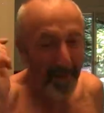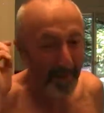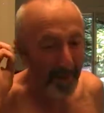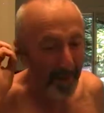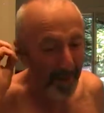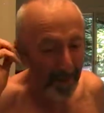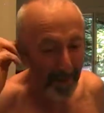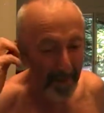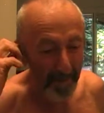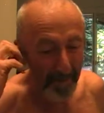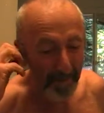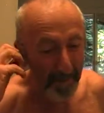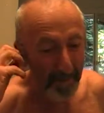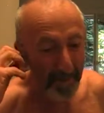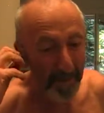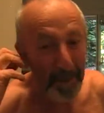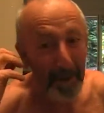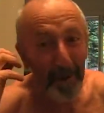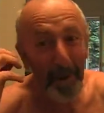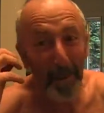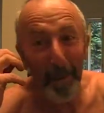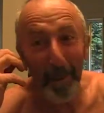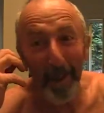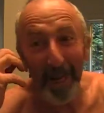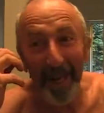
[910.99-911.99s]
My, my
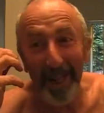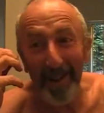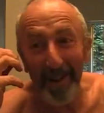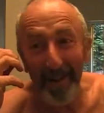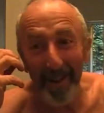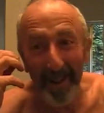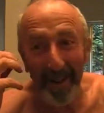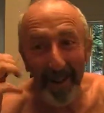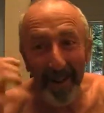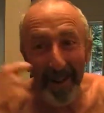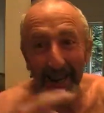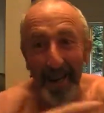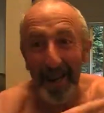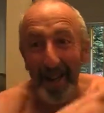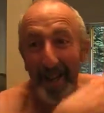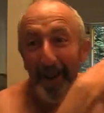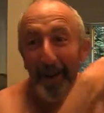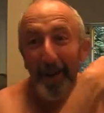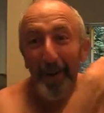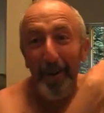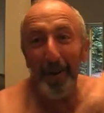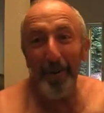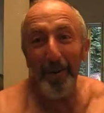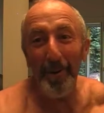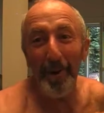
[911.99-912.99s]
ear's bleeding. I,
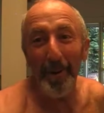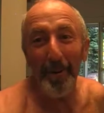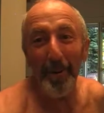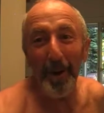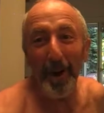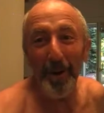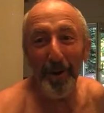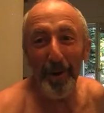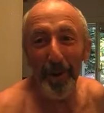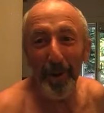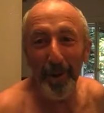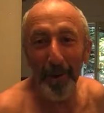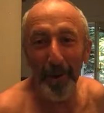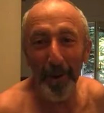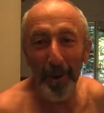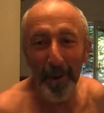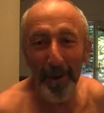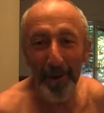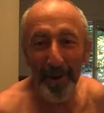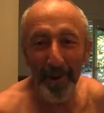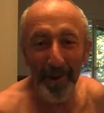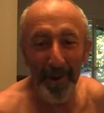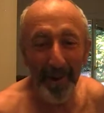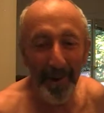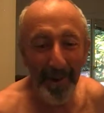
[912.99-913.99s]
uh, I was at Roger
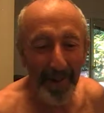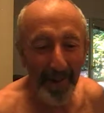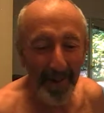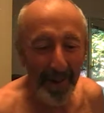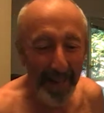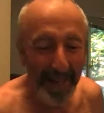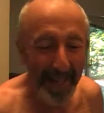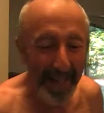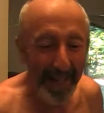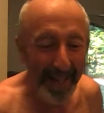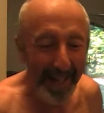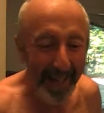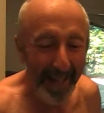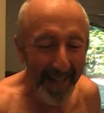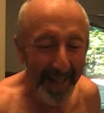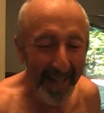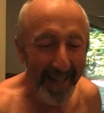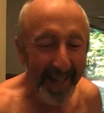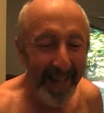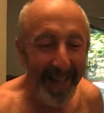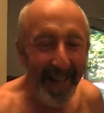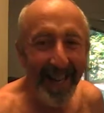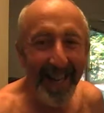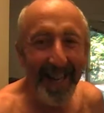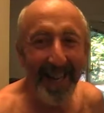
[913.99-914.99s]
Sor's uh, today and,
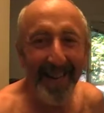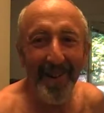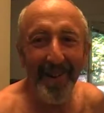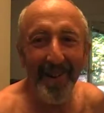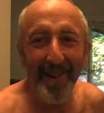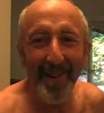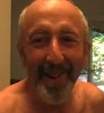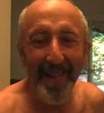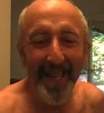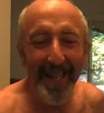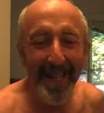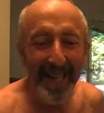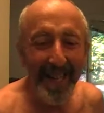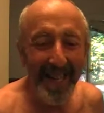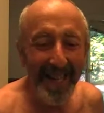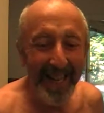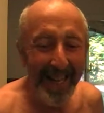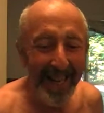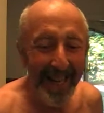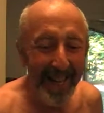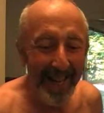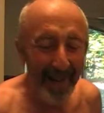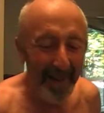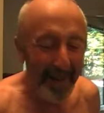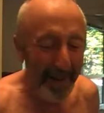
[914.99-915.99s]
he goes,
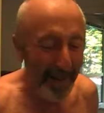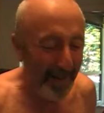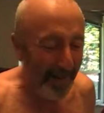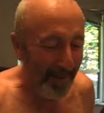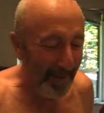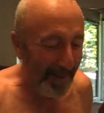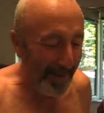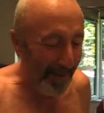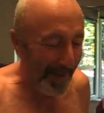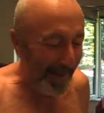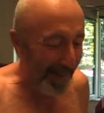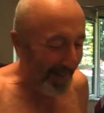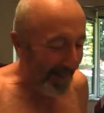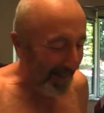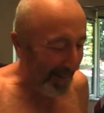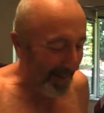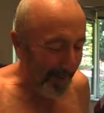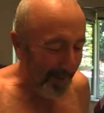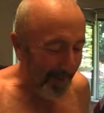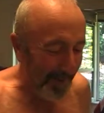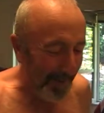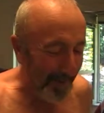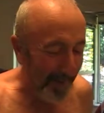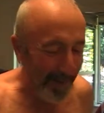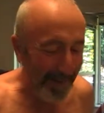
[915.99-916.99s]
oh, he mentioned, he,
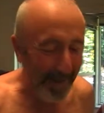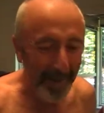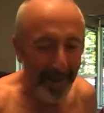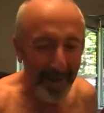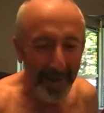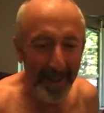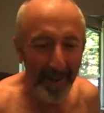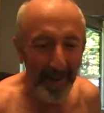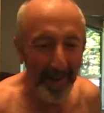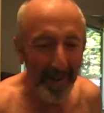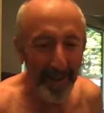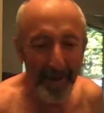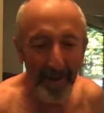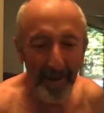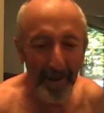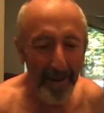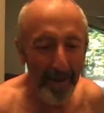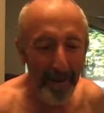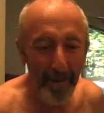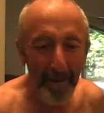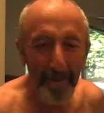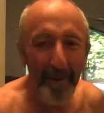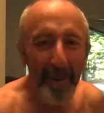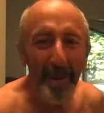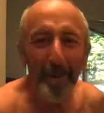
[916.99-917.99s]
mentioned something, he goes,
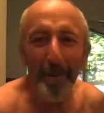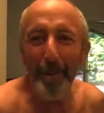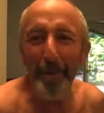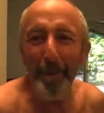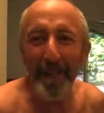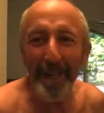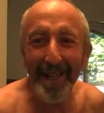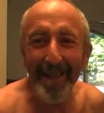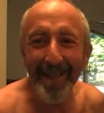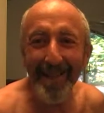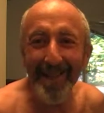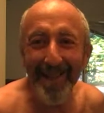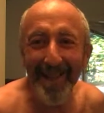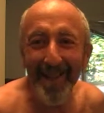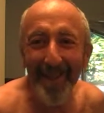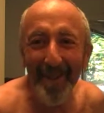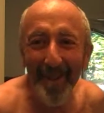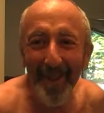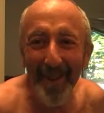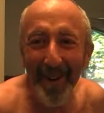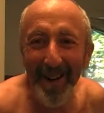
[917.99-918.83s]
you might as well be listening to Rush.